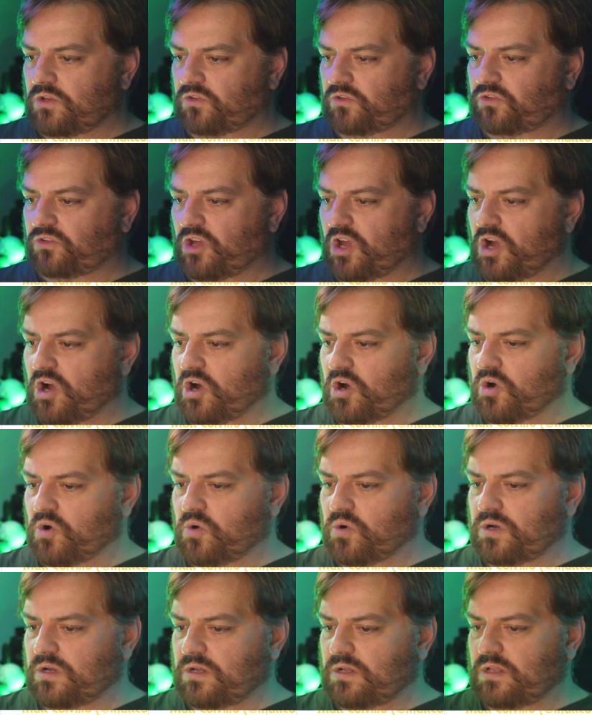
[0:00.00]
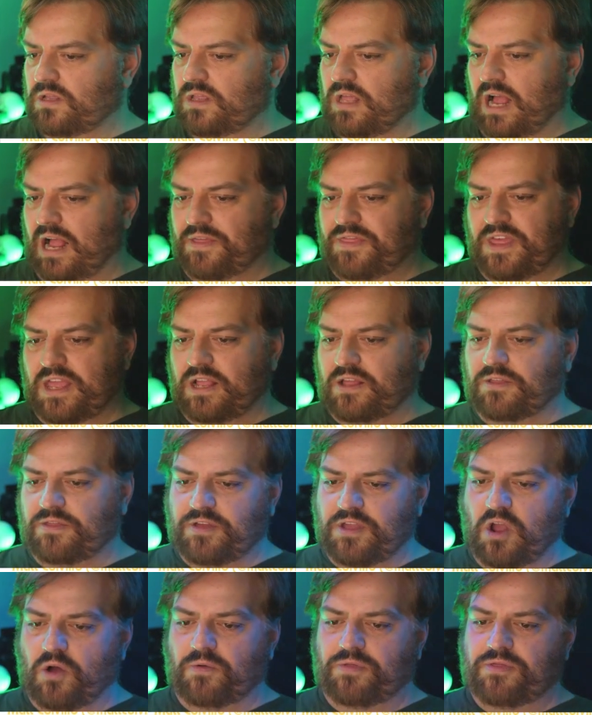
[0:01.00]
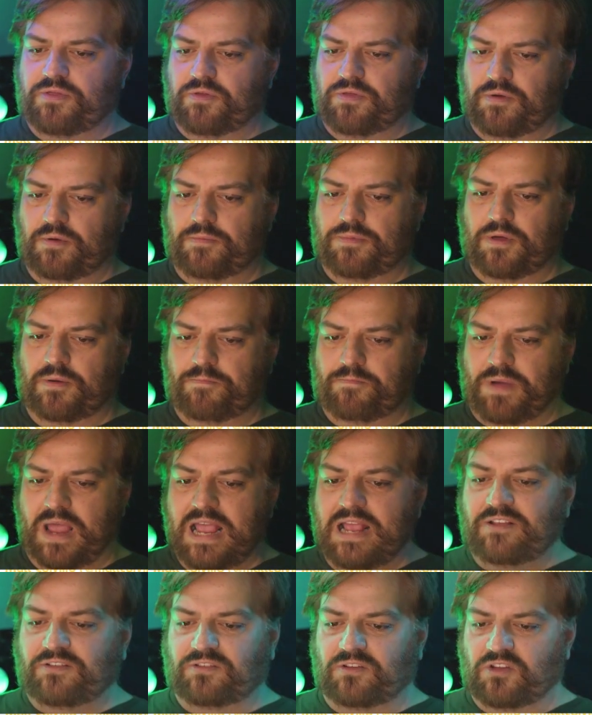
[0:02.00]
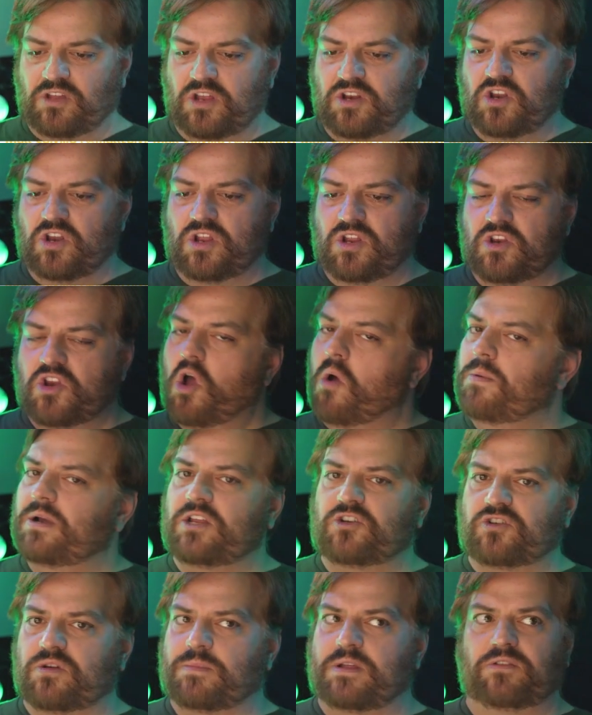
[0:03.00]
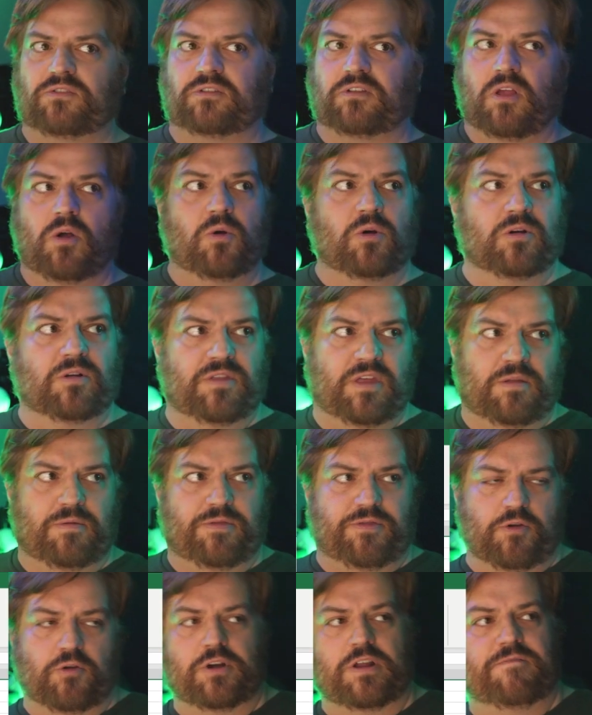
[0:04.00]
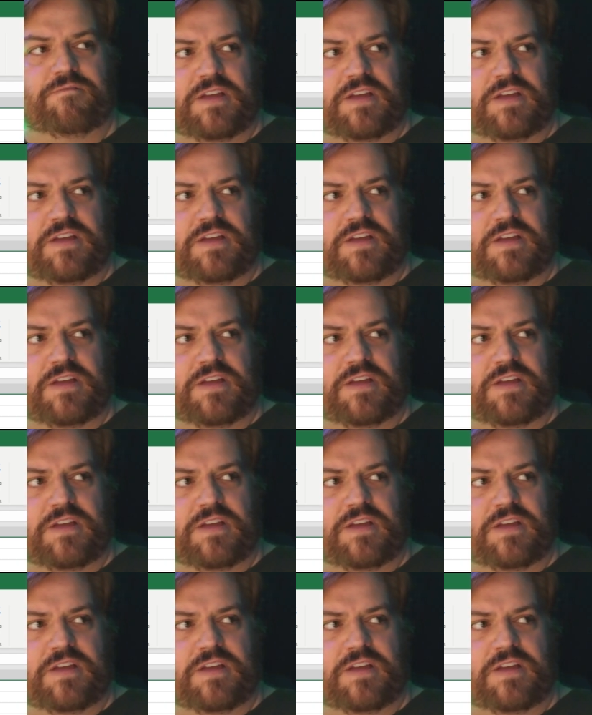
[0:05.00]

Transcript: So I think, you know, the base, nobody should be slower than 30